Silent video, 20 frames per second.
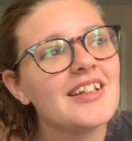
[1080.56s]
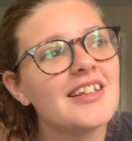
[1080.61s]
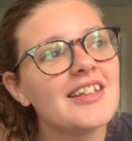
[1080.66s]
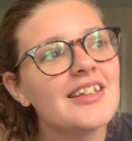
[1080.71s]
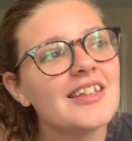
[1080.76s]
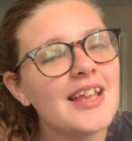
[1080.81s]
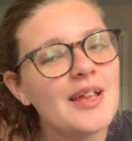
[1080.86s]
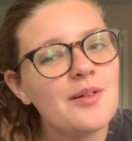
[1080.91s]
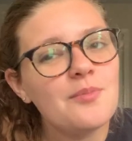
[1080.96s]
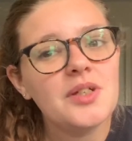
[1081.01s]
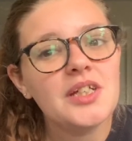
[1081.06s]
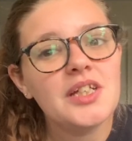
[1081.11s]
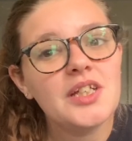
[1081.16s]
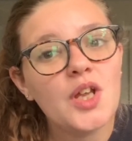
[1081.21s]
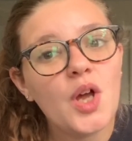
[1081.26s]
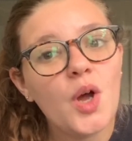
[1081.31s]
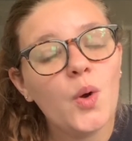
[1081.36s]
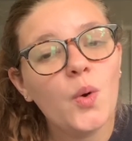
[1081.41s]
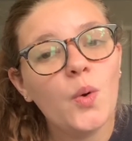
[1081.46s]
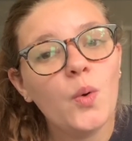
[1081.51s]
let me
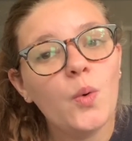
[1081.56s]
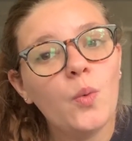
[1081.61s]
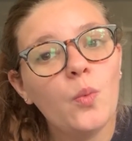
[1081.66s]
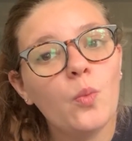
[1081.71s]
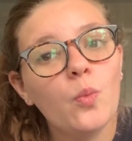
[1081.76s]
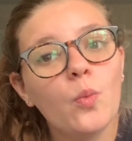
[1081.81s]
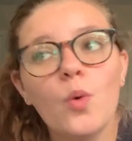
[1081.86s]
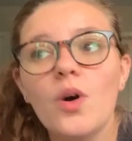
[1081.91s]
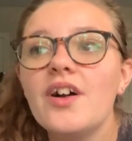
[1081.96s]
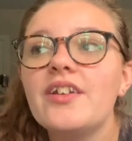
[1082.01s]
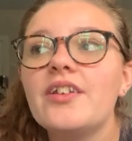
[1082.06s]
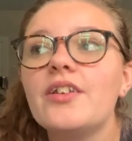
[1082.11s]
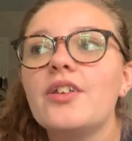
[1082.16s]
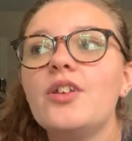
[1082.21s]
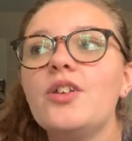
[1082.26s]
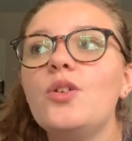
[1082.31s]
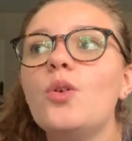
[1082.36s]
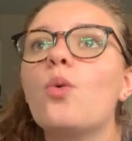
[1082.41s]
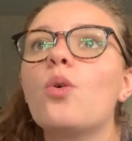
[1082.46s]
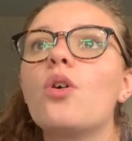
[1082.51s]
know what
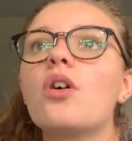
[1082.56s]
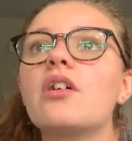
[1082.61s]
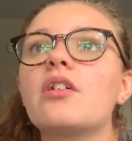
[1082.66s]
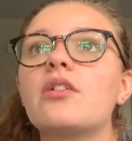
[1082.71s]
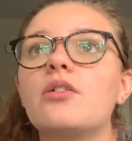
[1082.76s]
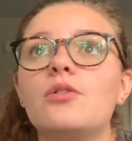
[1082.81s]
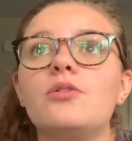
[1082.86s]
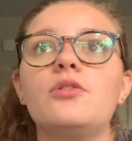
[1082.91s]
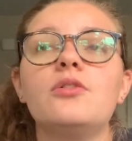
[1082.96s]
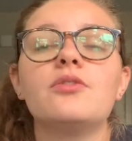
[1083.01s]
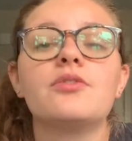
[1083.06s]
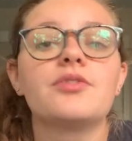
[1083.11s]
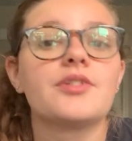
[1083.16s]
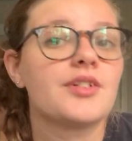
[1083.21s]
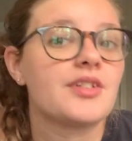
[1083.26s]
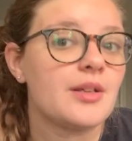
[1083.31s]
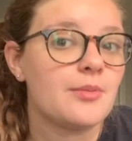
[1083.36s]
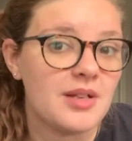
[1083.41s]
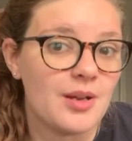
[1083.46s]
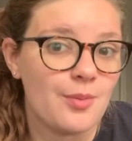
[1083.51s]
your goal for
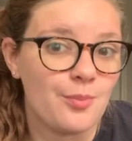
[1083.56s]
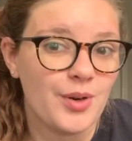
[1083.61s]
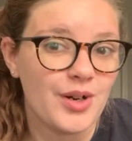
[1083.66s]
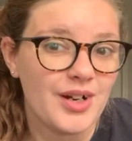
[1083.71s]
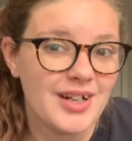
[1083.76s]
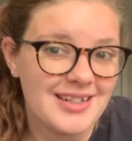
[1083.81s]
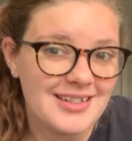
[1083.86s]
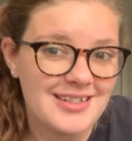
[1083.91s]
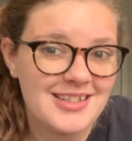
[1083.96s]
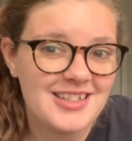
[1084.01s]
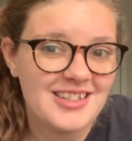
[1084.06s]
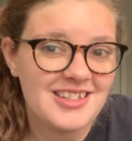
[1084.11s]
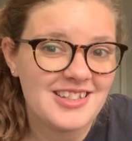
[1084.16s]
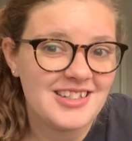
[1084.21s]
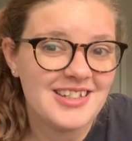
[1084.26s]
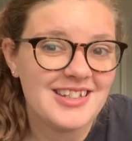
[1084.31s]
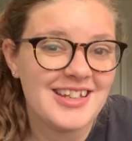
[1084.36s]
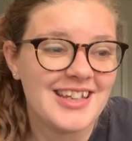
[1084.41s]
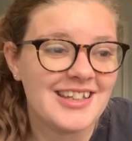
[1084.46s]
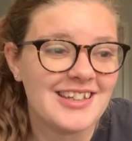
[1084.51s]
September
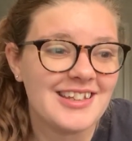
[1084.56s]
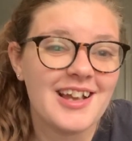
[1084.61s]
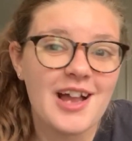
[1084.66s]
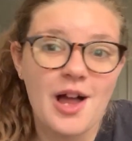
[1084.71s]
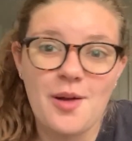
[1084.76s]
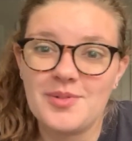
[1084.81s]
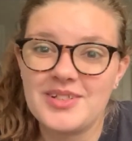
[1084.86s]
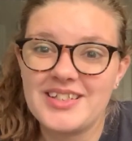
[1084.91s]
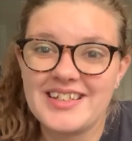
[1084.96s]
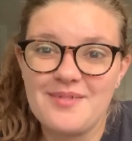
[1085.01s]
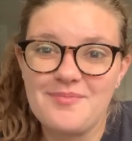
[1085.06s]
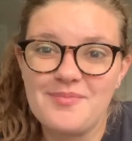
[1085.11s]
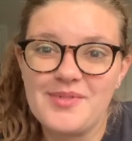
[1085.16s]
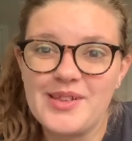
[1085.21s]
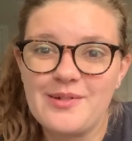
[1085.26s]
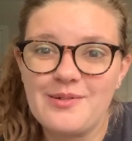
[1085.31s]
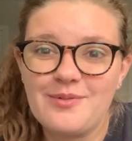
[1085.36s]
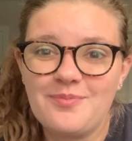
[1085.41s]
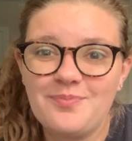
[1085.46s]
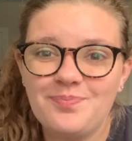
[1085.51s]
is in the comments down
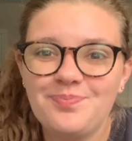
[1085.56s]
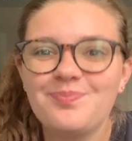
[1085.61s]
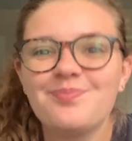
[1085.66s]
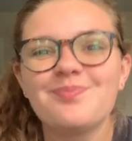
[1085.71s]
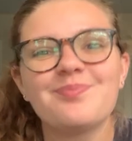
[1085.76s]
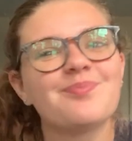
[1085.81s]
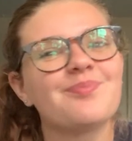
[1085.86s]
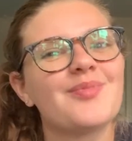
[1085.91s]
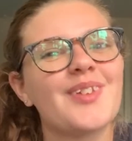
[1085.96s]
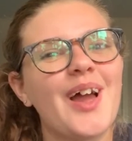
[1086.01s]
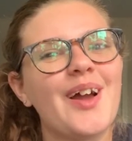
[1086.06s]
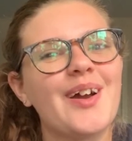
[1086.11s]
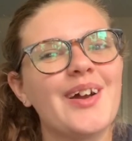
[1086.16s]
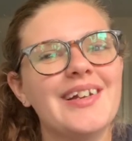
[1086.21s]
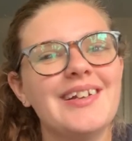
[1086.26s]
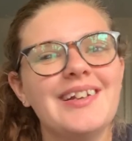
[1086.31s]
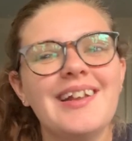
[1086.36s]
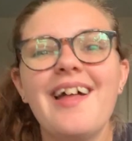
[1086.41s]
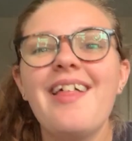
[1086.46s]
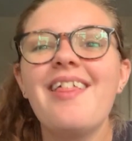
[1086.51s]
below. All
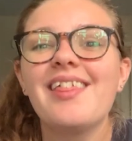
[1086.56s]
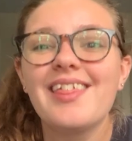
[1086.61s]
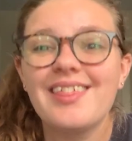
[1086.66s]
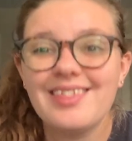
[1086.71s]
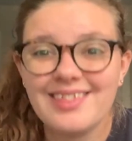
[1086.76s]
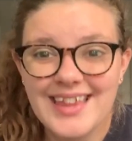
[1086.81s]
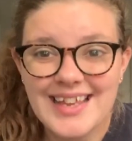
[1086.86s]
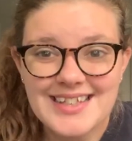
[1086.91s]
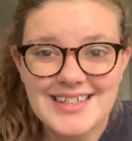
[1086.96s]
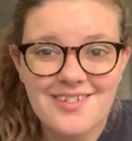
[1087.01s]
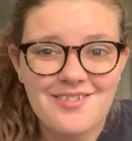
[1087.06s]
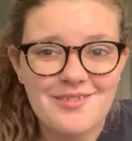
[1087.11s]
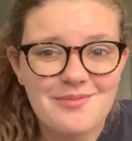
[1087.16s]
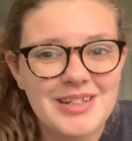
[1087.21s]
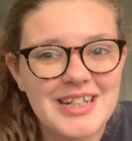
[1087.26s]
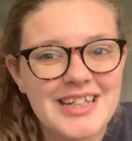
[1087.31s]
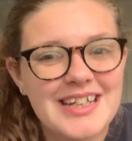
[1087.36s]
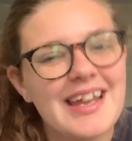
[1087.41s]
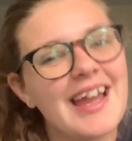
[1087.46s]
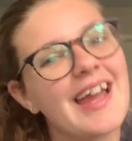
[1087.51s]
right, thanks
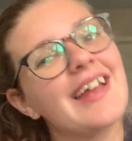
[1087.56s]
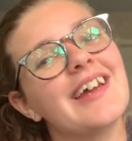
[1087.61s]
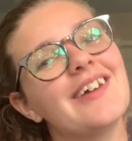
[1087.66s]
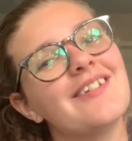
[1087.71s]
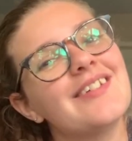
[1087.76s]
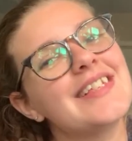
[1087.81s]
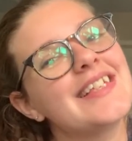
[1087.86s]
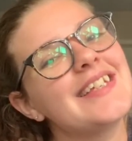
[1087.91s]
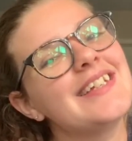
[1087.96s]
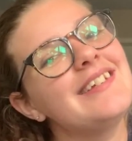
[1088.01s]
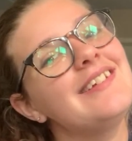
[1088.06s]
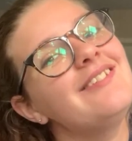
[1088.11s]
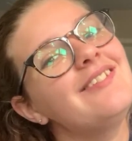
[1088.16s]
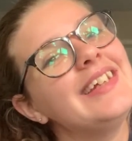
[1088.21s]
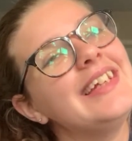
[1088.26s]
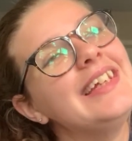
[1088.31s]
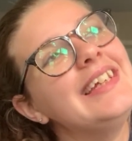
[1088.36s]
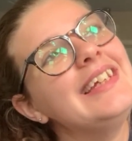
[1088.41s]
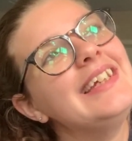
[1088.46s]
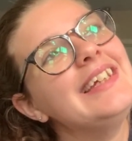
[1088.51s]
everybody, and I will see you
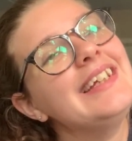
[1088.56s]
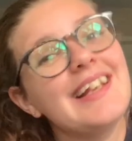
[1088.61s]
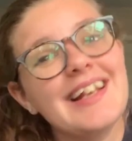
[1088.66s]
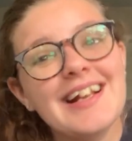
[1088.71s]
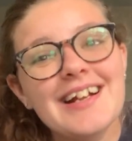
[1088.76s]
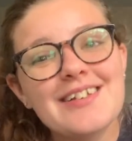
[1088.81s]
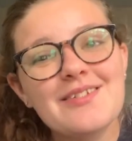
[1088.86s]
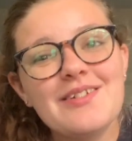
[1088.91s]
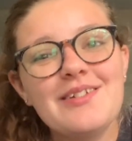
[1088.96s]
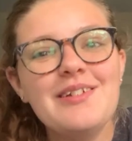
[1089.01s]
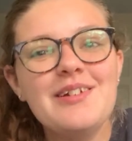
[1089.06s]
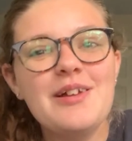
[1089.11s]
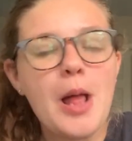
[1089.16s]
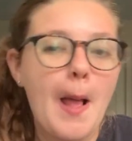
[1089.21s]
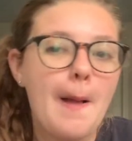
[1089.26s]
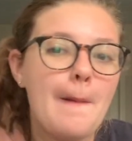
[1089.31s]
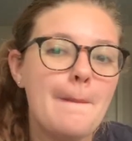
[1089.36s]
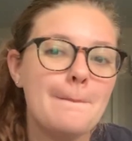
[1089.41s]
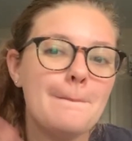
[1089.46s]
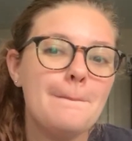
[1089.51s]
in the next
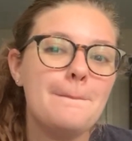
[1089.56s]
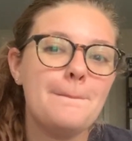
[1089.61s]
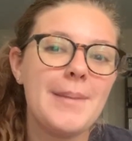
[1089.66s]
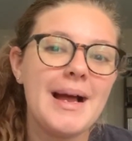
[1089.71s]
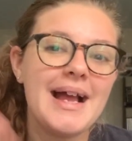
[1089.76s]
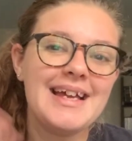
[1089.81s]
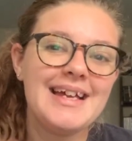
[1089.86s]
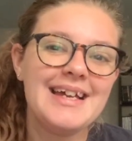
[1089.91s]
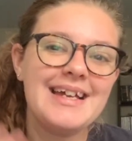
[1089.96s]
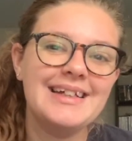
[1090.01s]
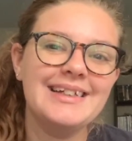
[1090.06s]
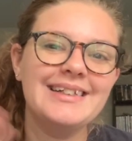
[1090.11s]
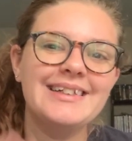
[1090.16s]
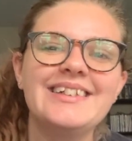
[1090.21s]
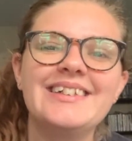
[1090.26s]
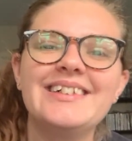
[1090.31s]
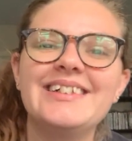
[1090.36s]
one. Bye.